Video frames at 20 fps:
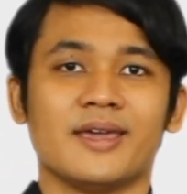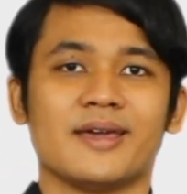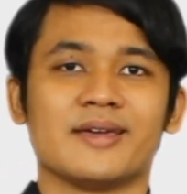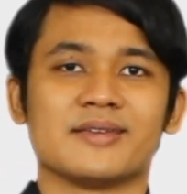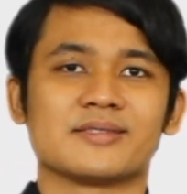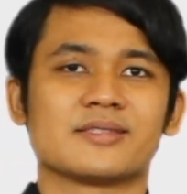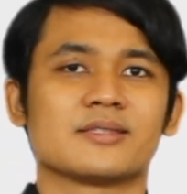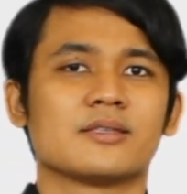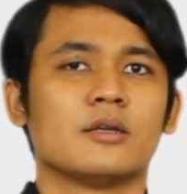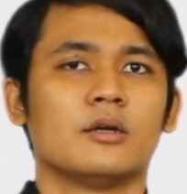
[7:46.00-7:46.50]

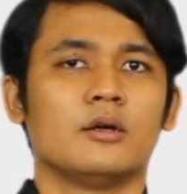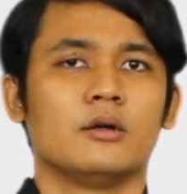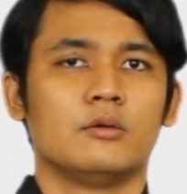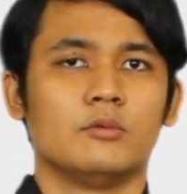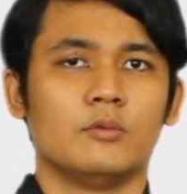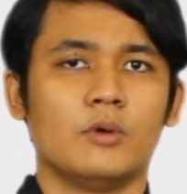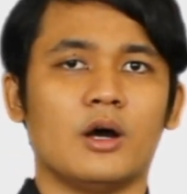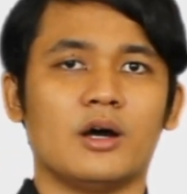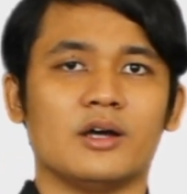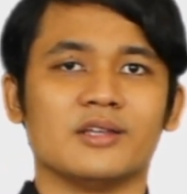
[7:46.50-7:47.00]
Yes,
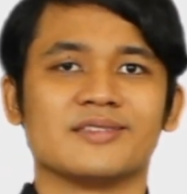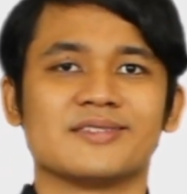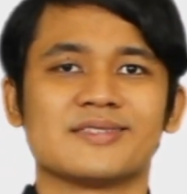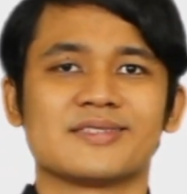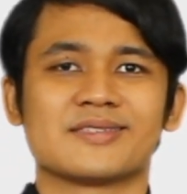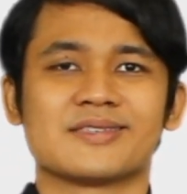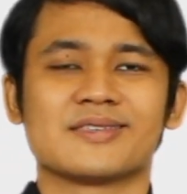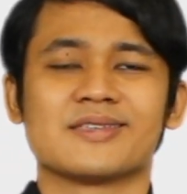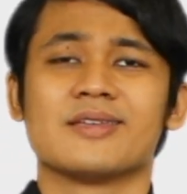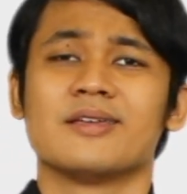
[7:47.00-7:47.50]

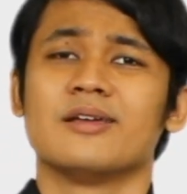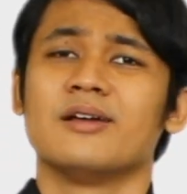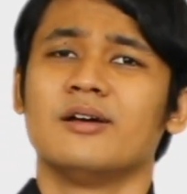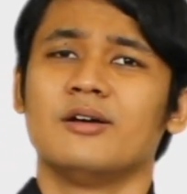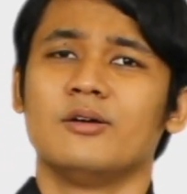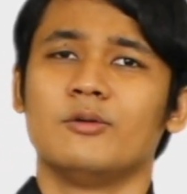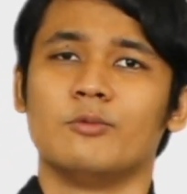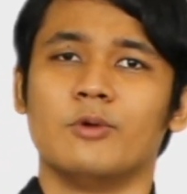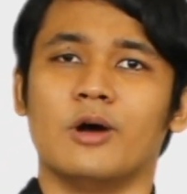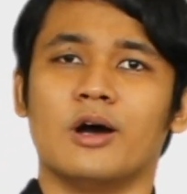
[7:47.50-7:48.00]
what?
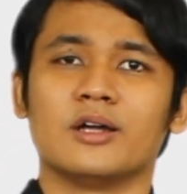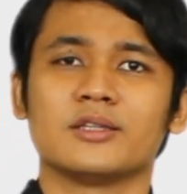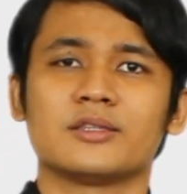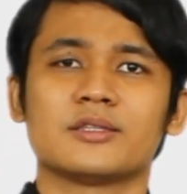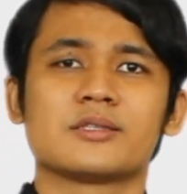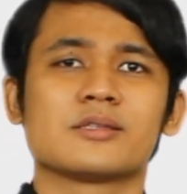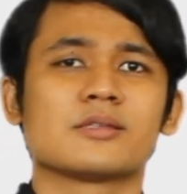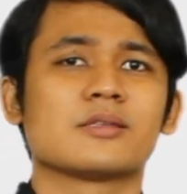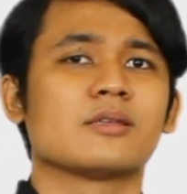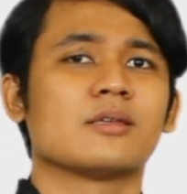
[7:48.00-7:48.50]

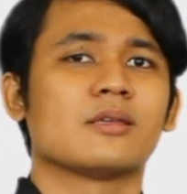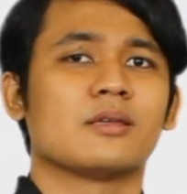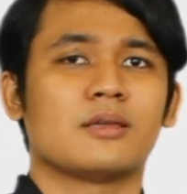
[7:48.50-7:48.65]
What,